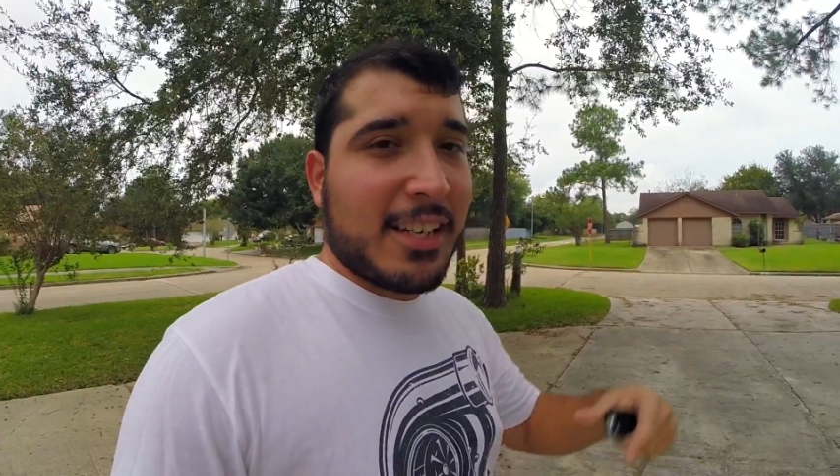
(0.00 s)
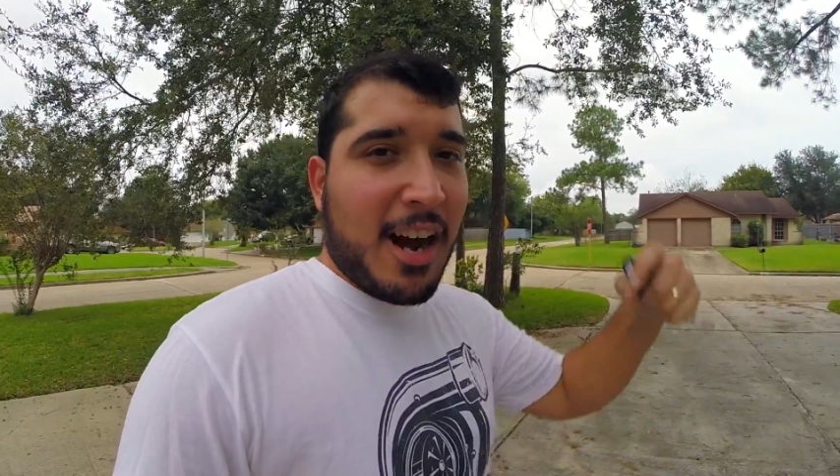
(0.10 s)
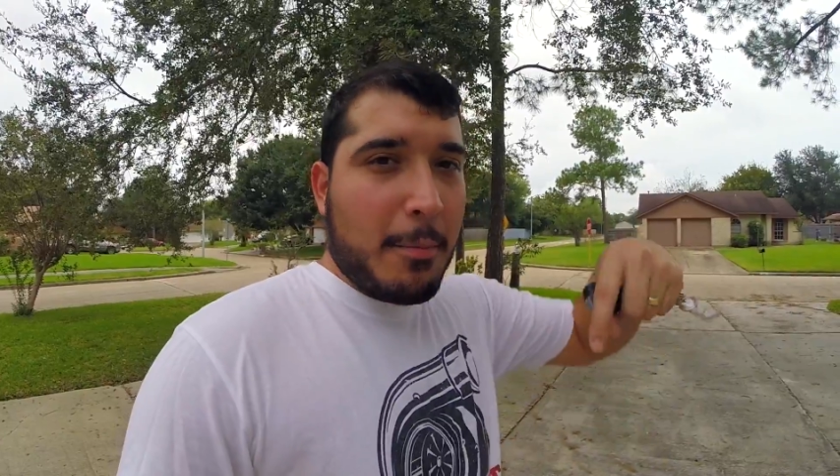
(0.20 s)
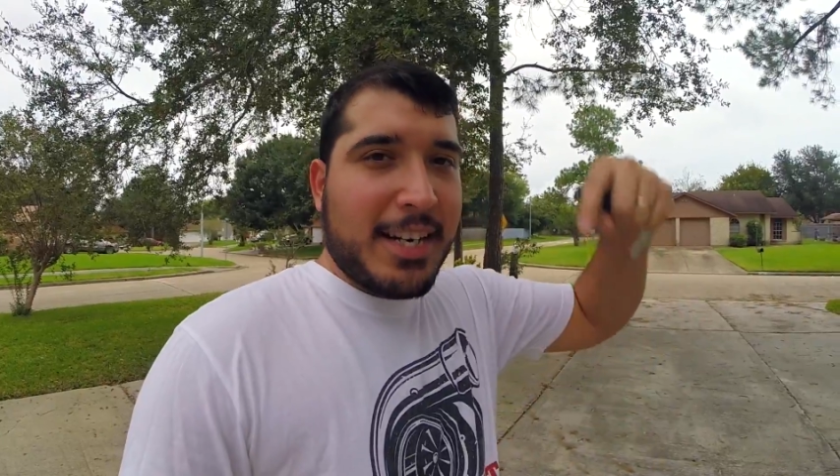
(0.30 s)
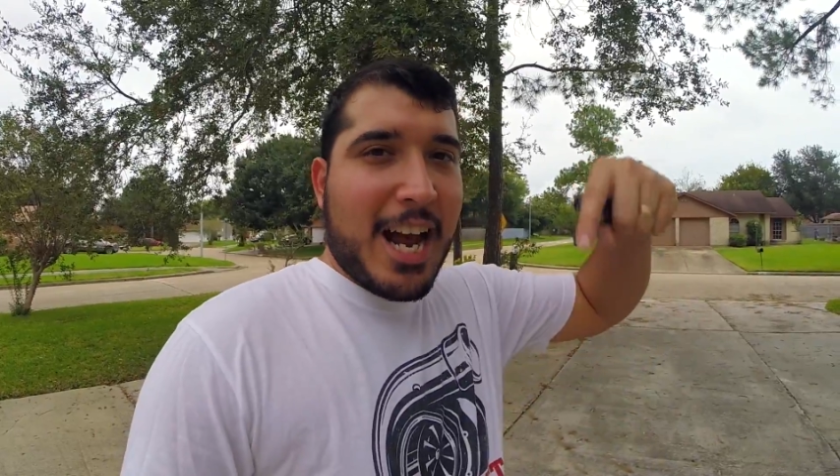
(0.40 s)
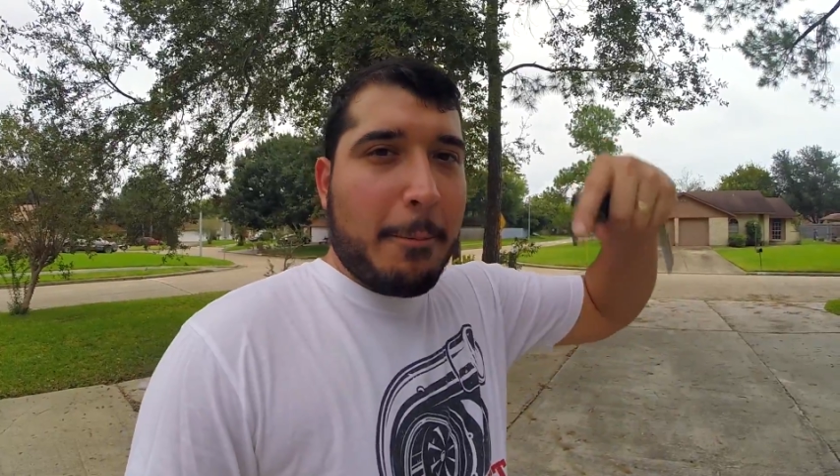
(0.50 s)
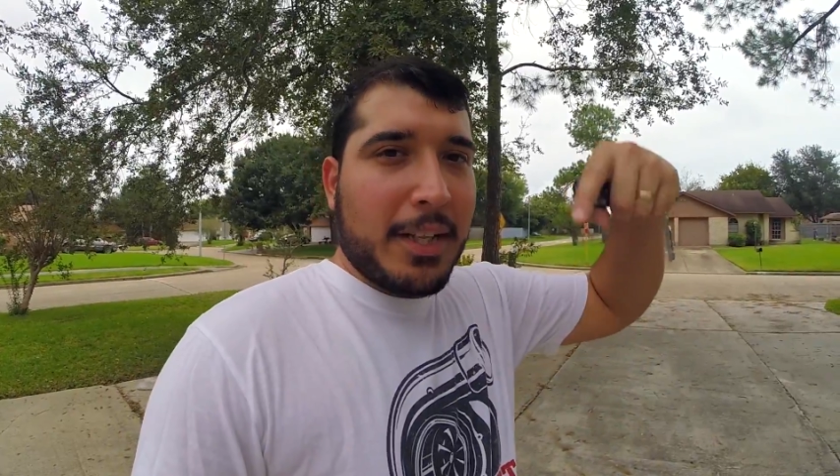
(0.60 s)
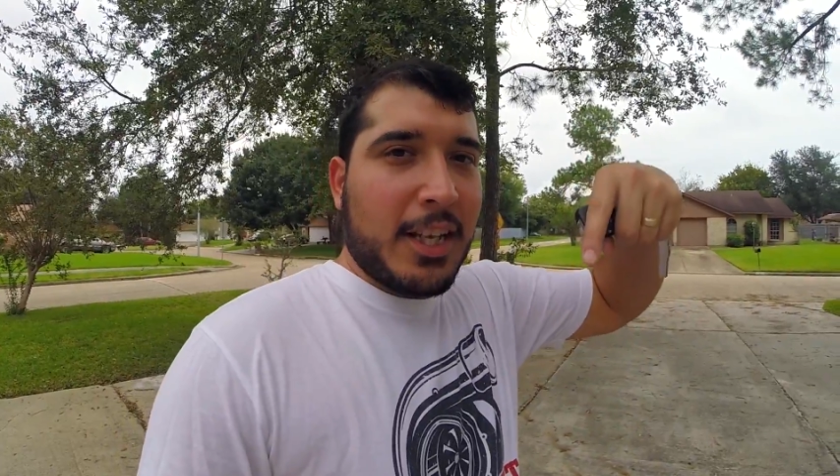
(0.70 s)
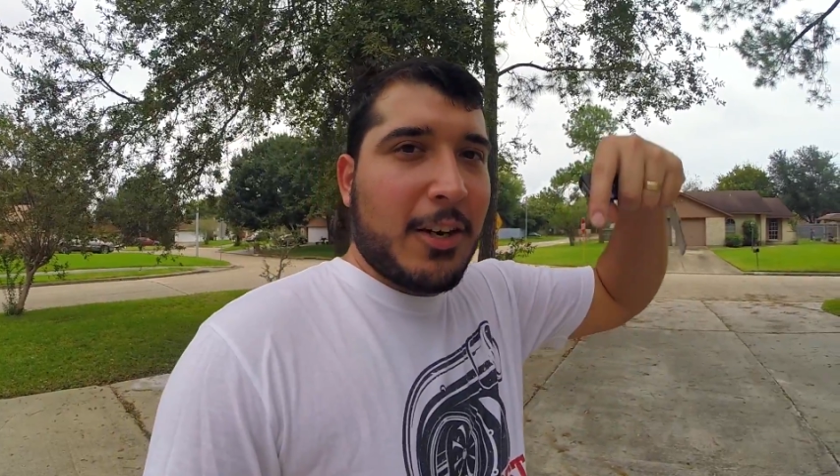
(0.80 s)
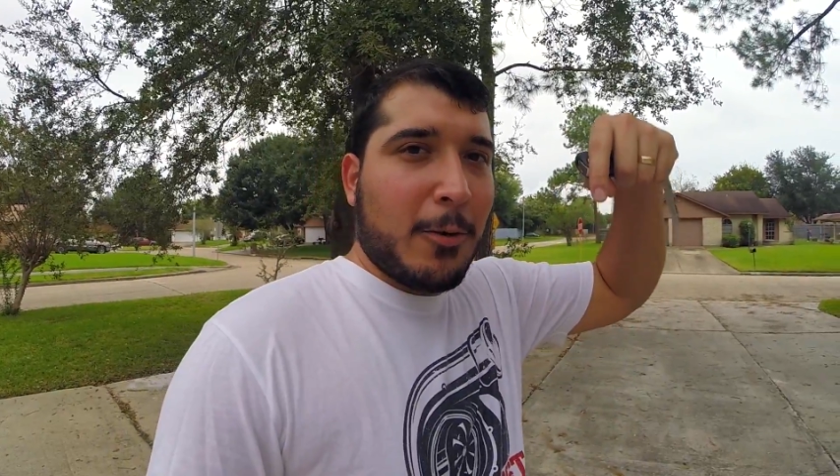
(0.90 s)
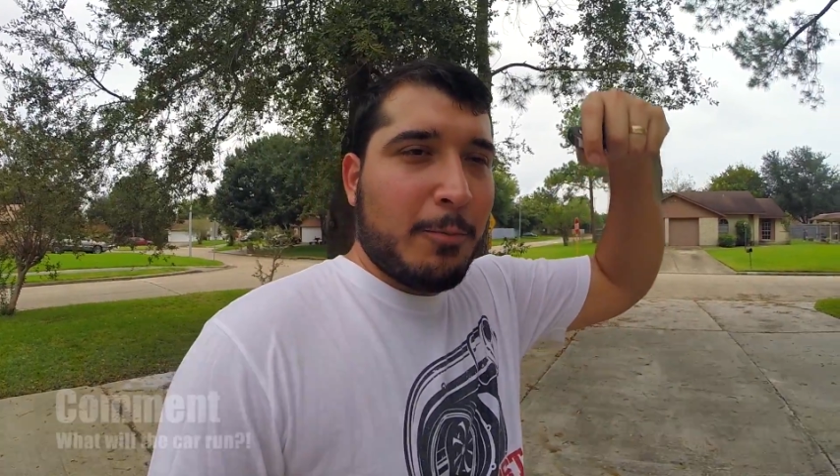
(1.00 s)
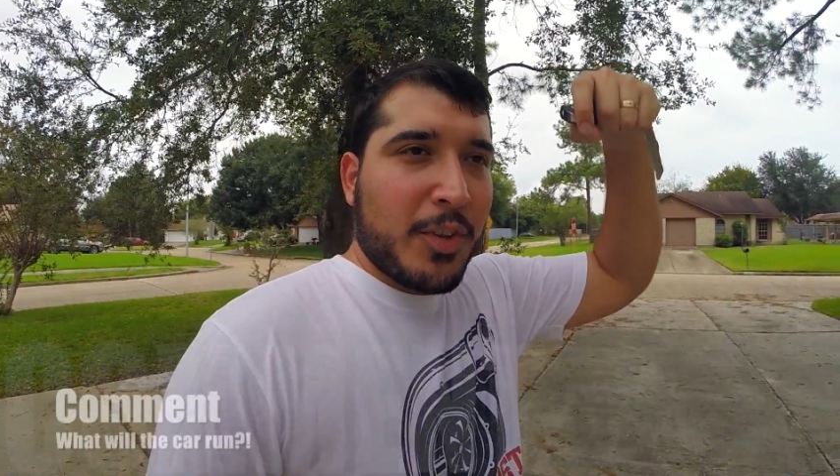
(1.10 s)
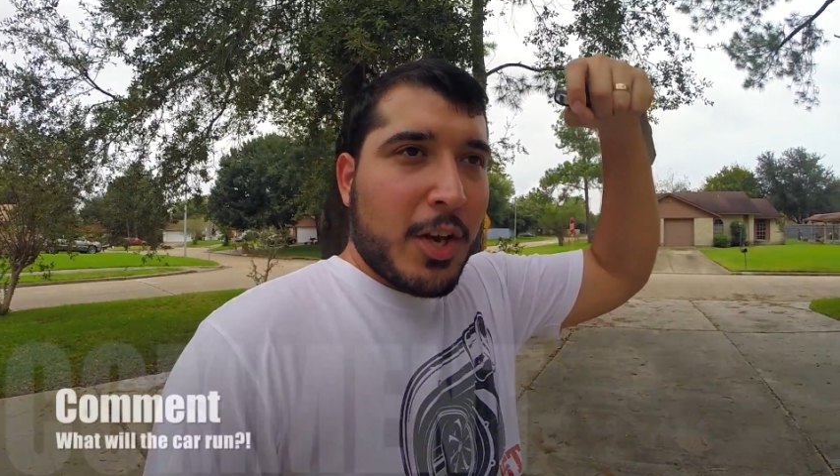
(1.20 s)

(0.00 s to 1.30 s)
Comment down below.